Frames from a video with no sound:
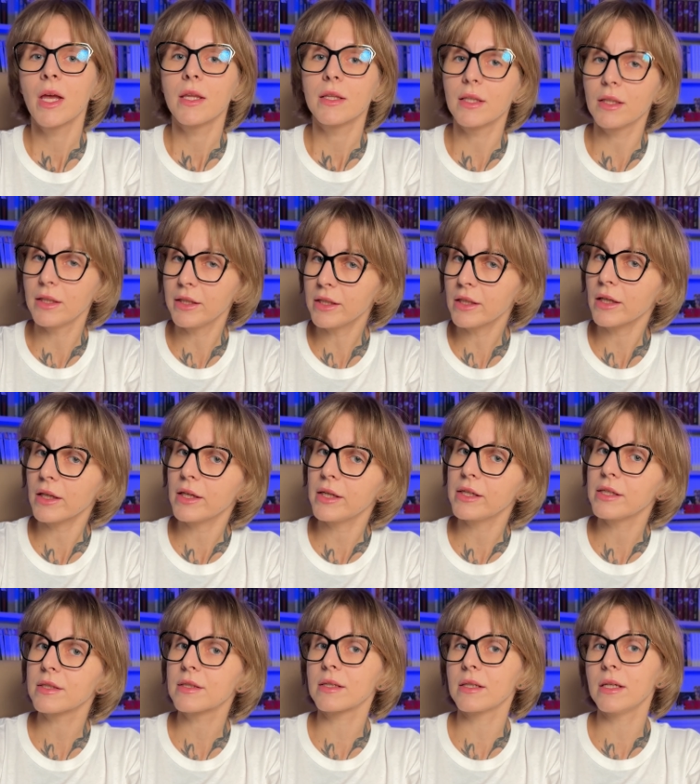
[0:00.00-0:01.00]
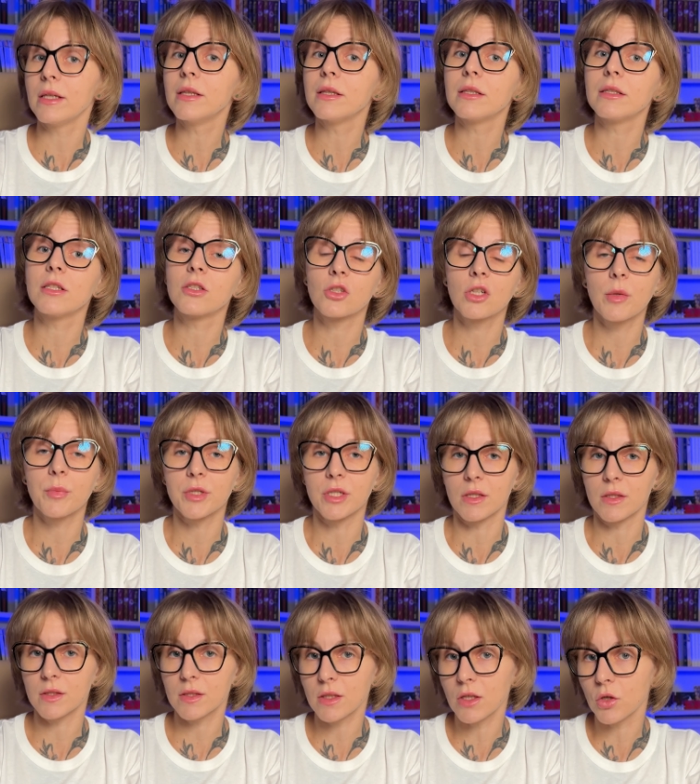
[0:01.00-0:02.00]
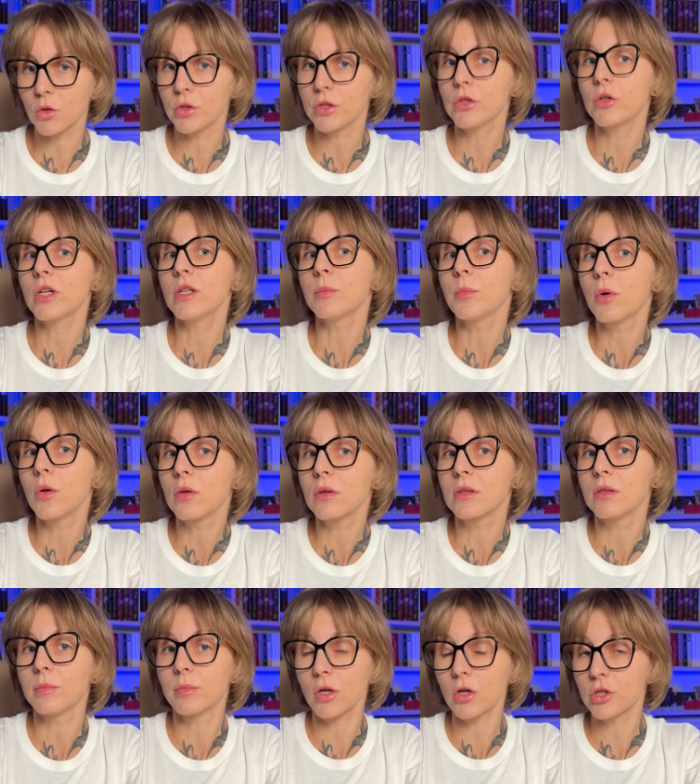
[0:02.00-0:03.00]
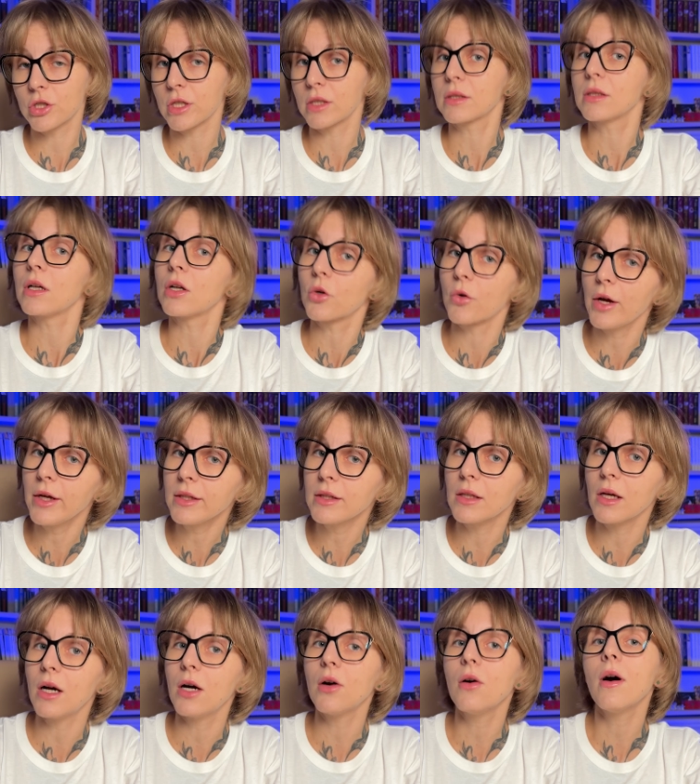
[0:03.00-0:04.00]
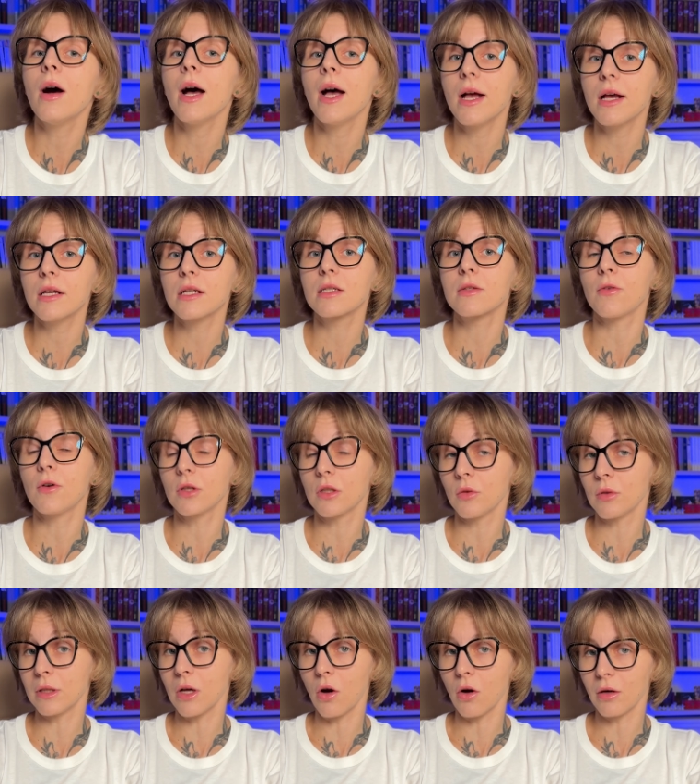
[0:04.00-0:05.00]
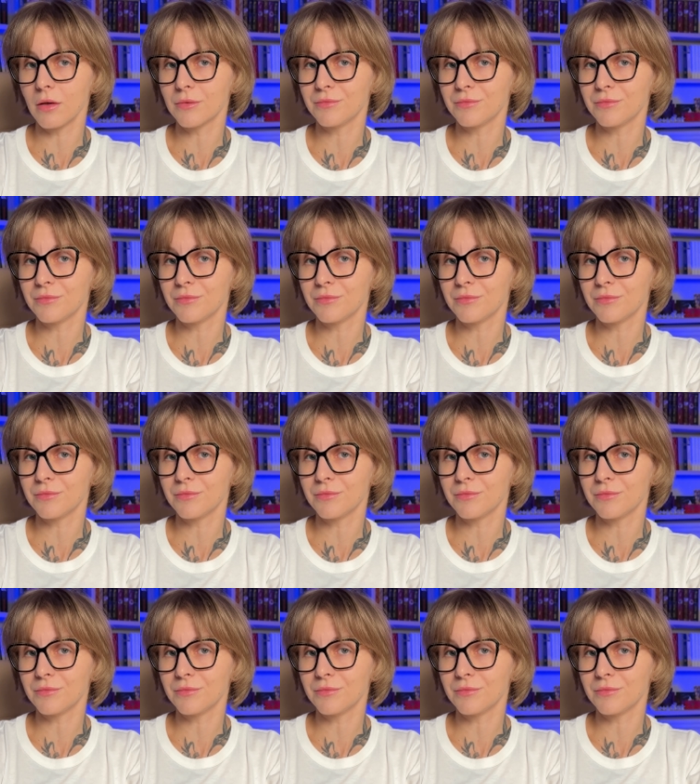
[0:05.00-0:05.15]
The link is in the description, so you can pull the project right now and follow along.